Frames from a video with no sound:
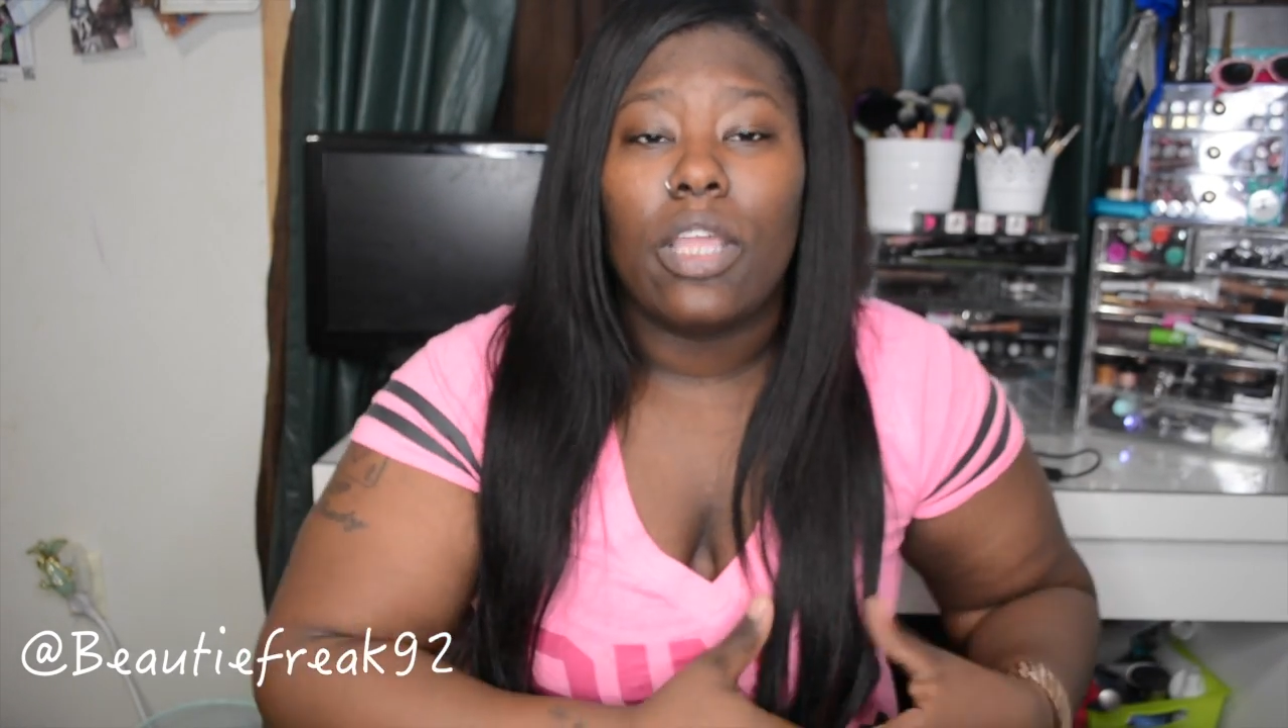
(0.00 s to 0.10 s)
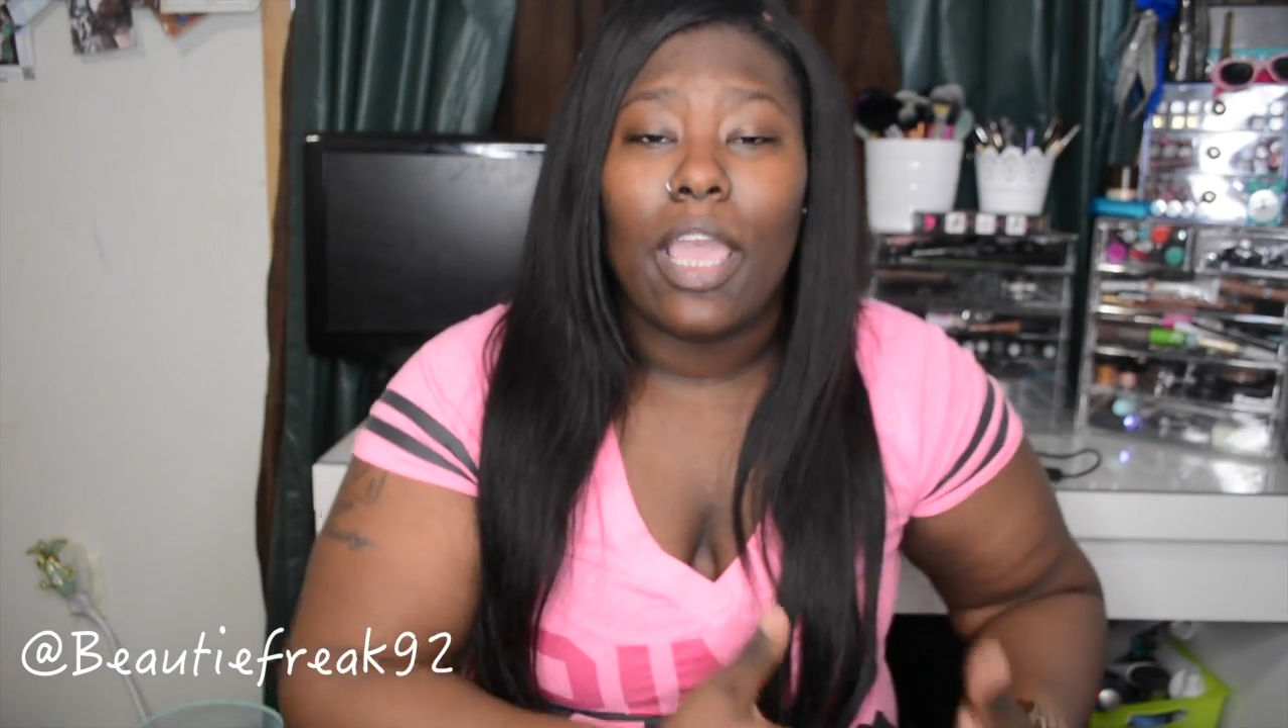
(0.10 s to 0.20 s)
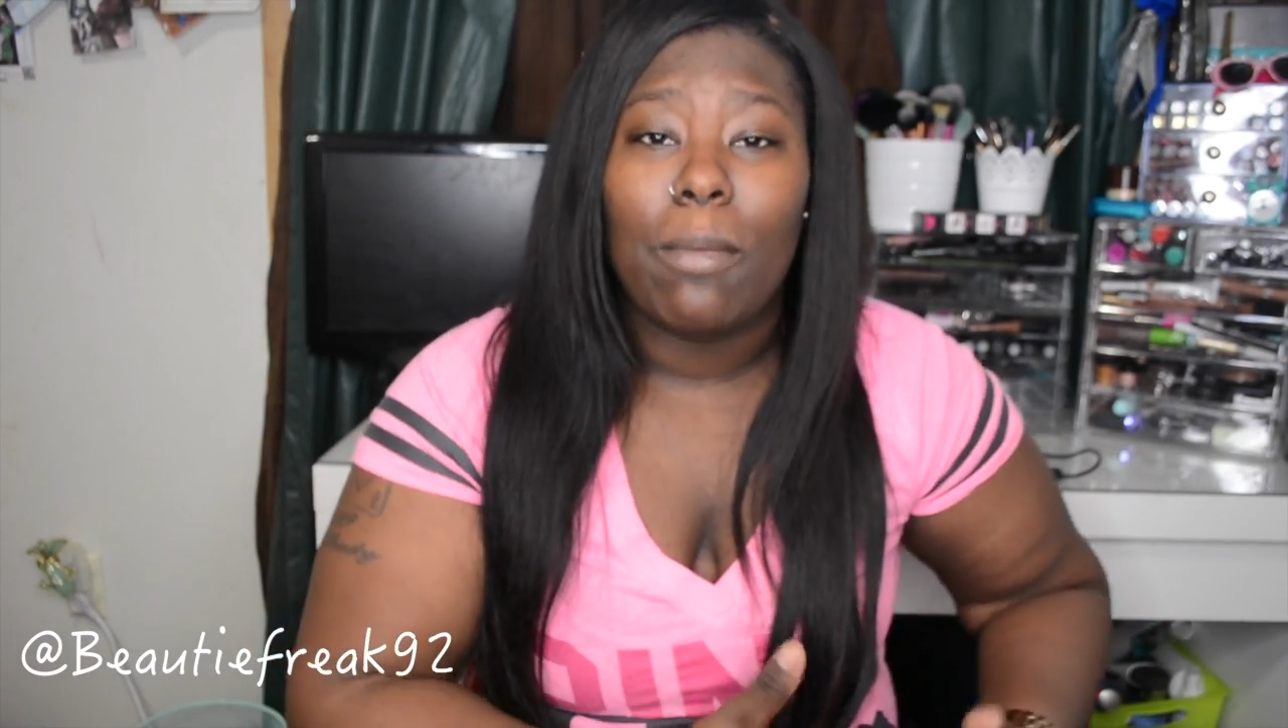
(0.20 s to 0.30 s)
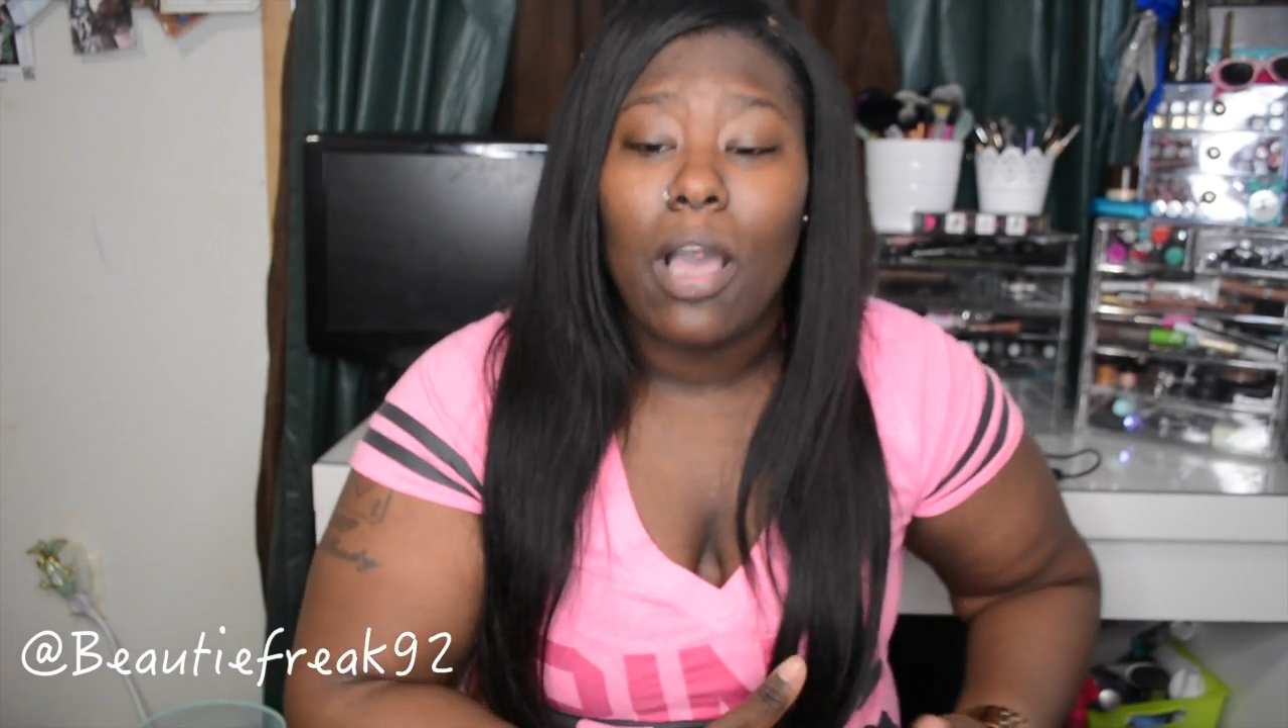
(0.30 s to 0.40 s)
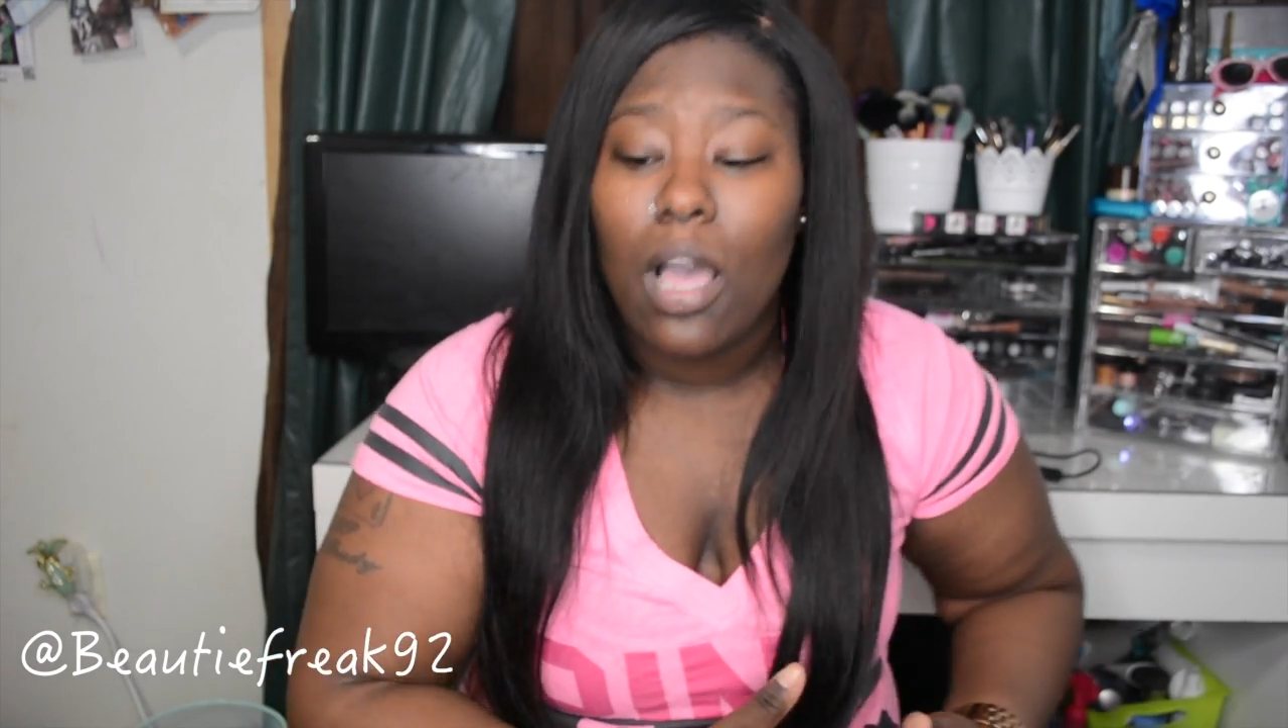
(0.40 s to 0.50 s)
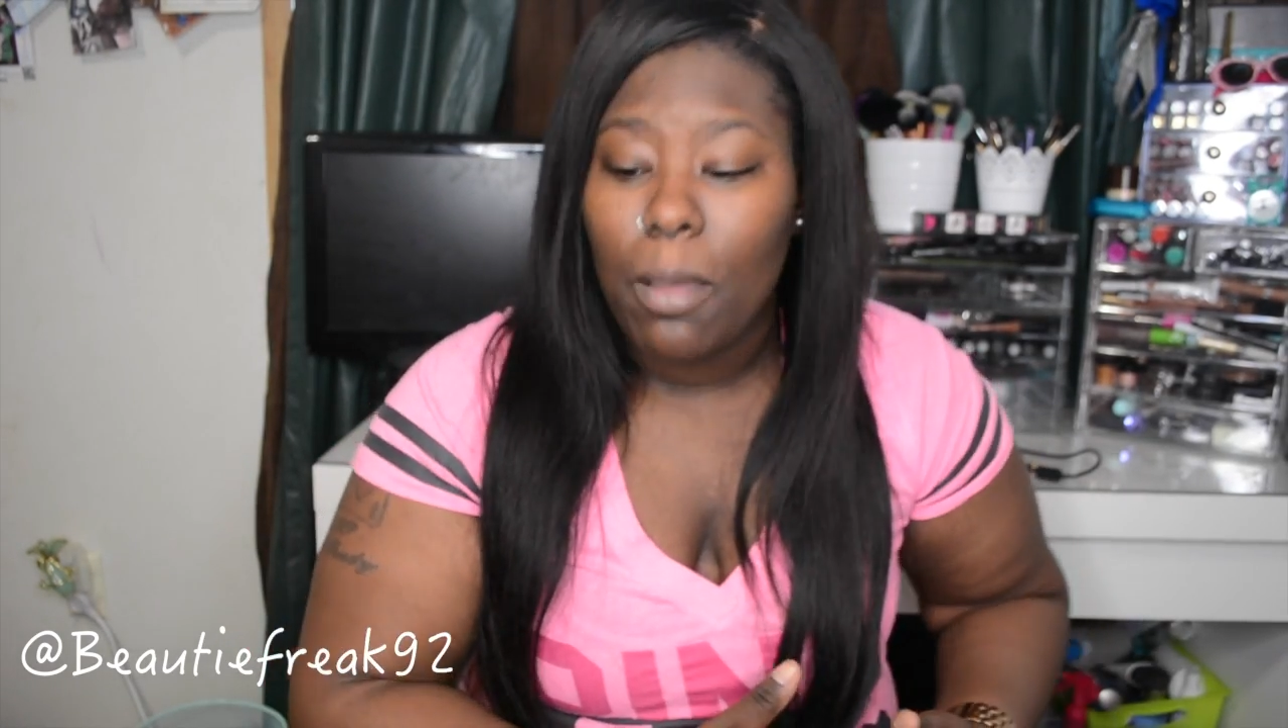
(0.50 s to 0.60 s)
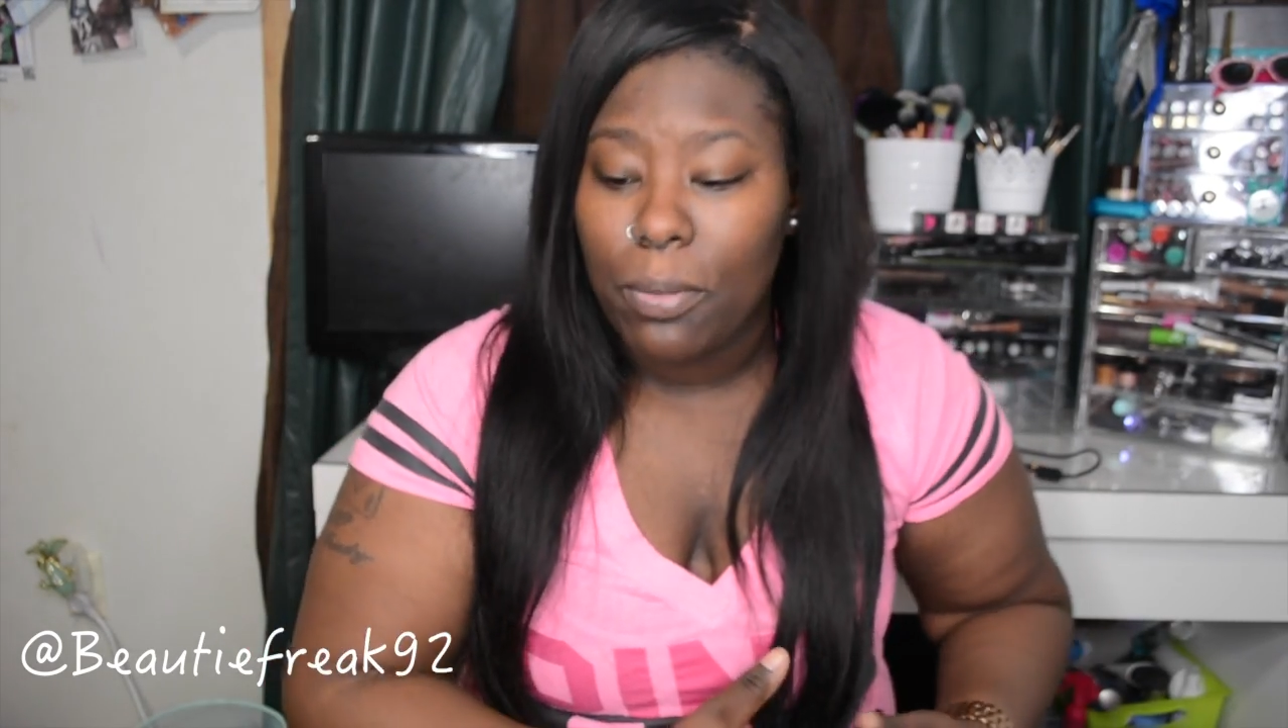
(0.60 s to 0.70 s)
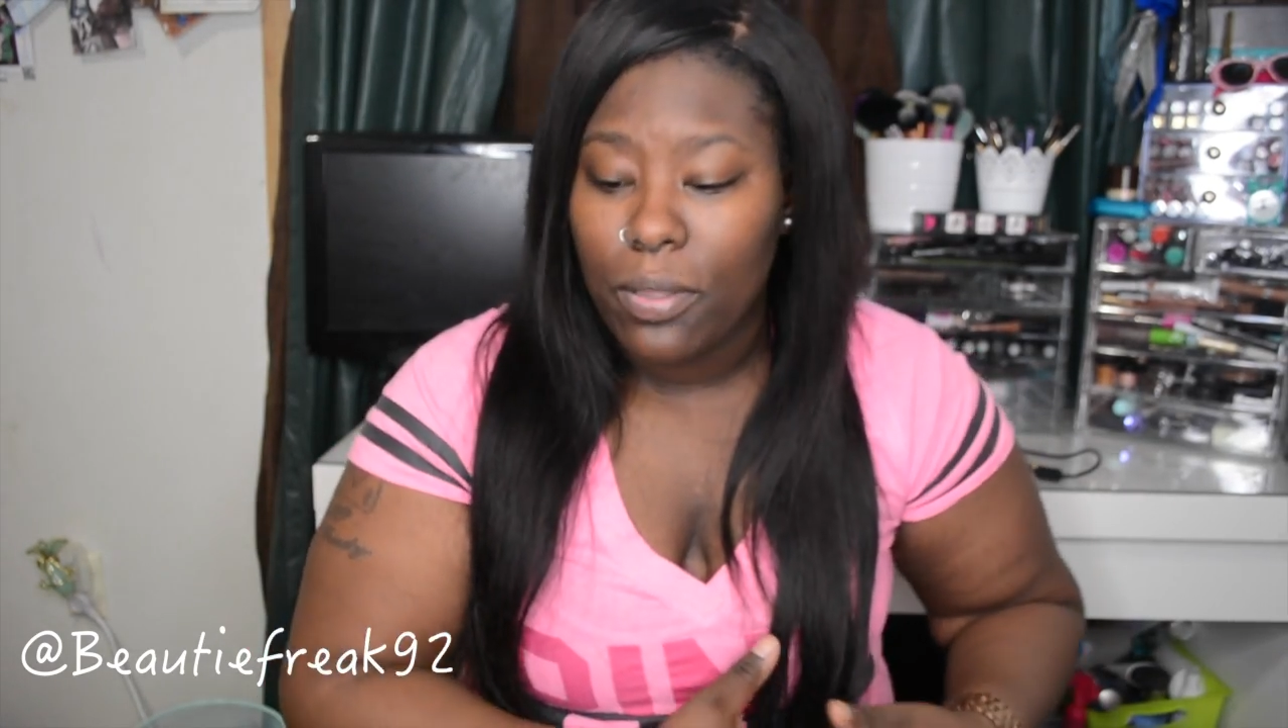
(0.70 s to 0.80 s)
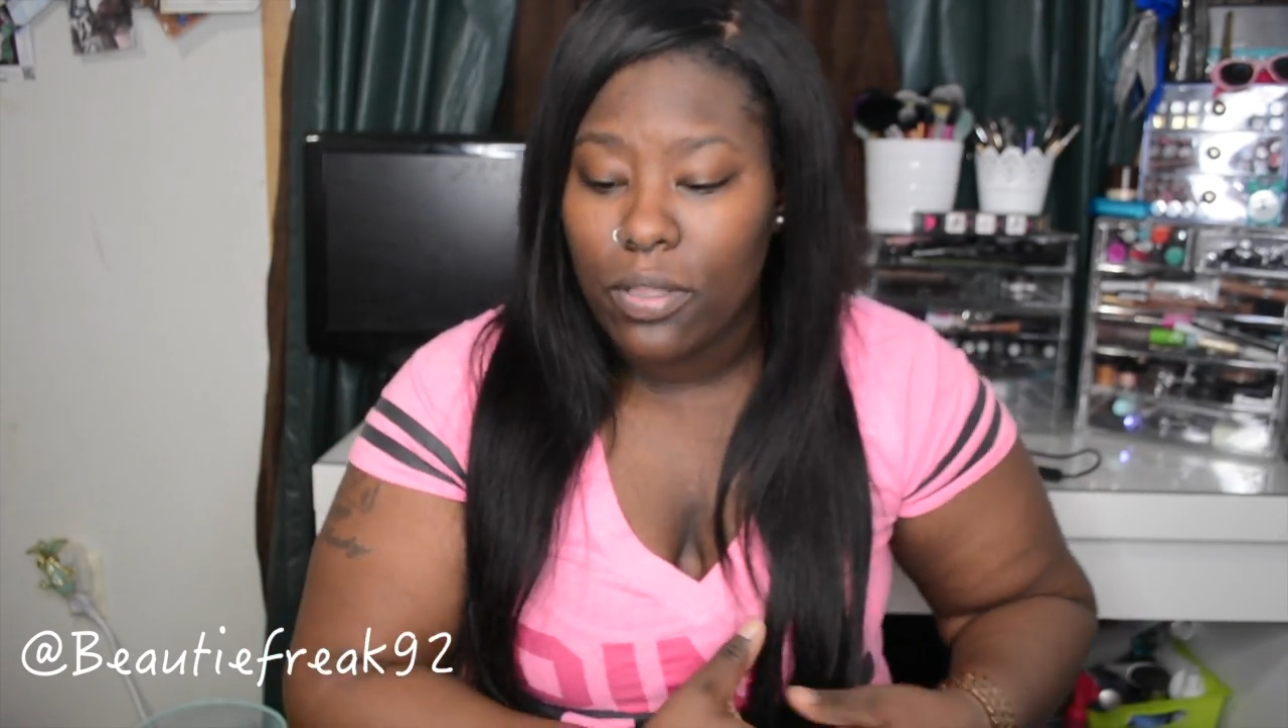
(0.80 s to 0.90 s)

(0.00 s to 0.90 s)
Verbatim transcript: came up,